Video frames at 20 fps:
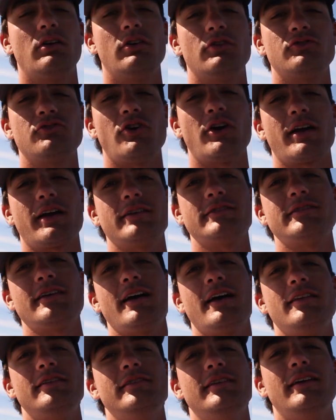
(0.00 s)
So like I
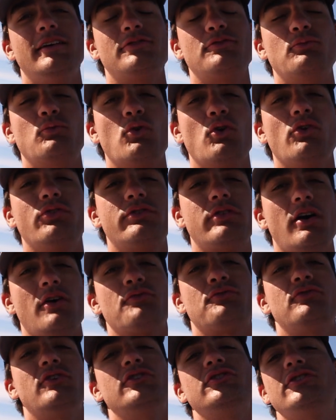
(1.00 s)
said, it's real tough
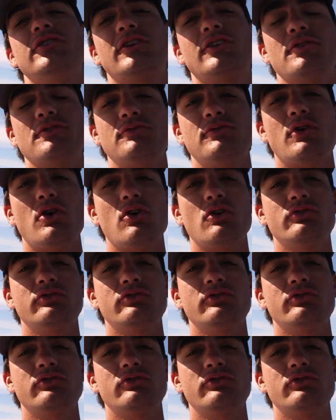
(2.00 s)
fishing in the fall.